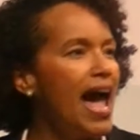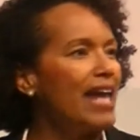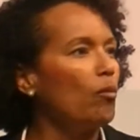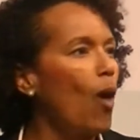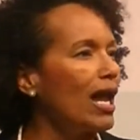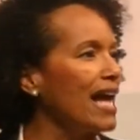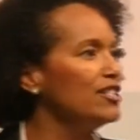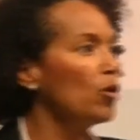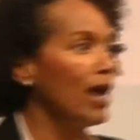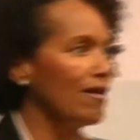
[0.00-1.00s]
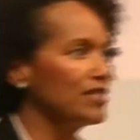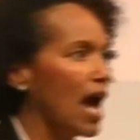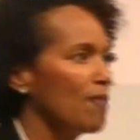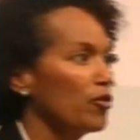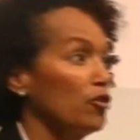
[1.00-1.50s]
And while I don't have
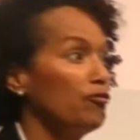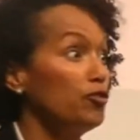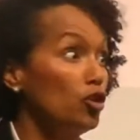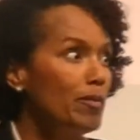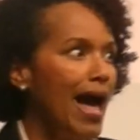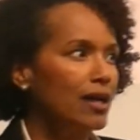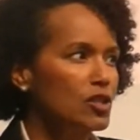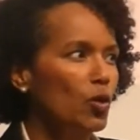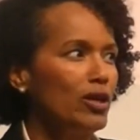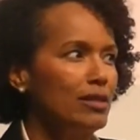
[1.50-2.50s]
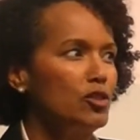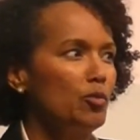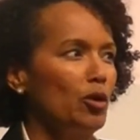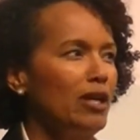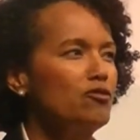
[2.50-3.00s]
time for the full backstory, it's
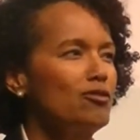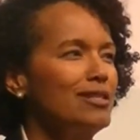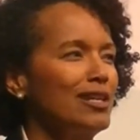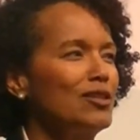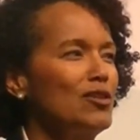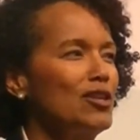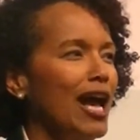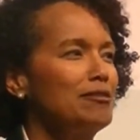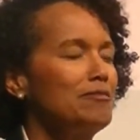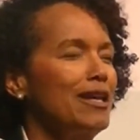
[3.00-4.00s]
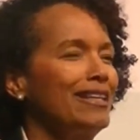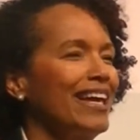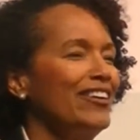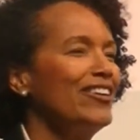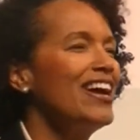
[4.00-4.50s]
super interesting, so you should ask me about it
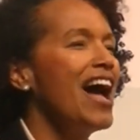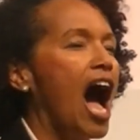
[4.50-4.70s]
later.